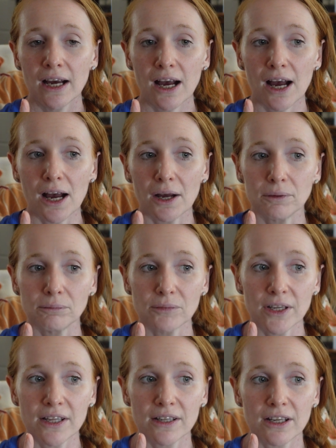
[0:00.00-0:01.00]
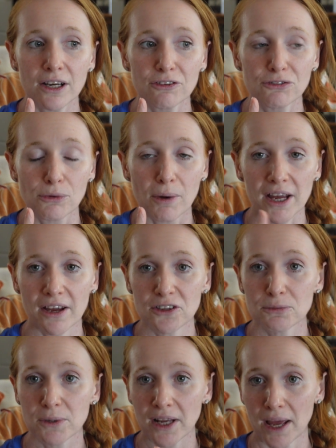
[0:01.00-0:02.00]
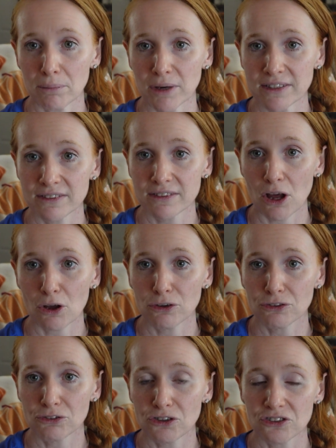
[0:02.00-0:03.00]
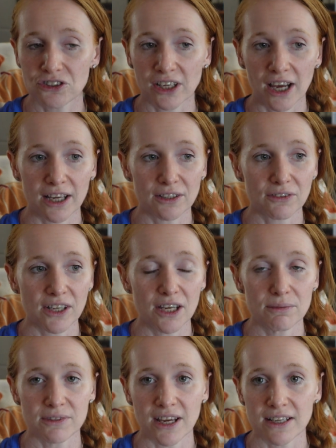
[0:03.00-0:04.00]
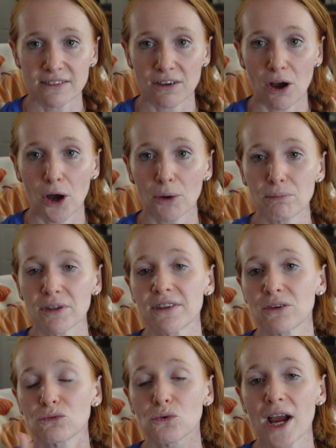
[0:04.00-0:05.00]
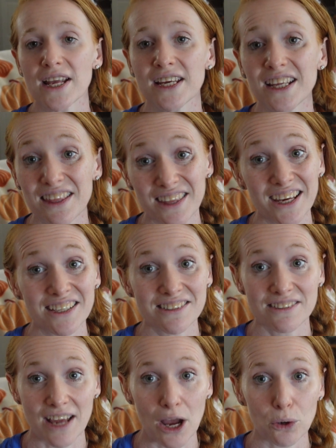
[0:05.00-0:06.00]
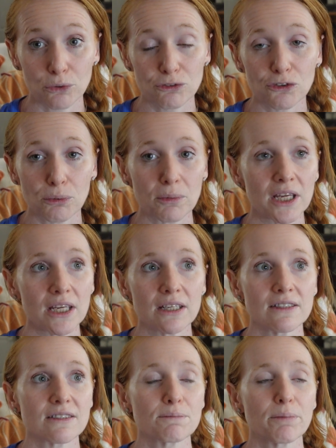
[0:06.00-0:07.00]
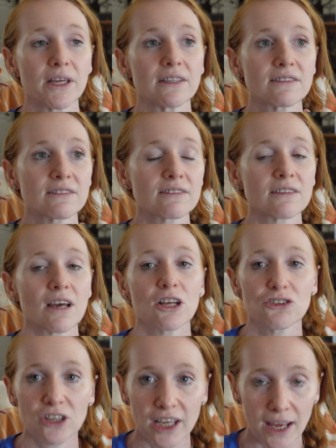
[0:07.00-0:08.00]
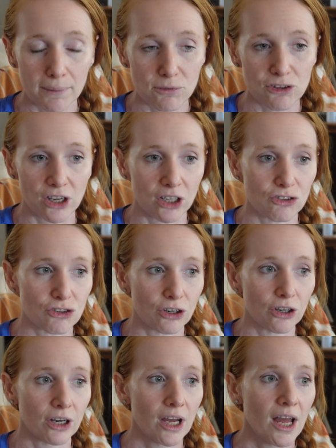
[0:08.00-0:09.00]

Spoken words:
in there for my husband and myself, just to kind of keep dates on. But then writing things down for me has been such a game changer.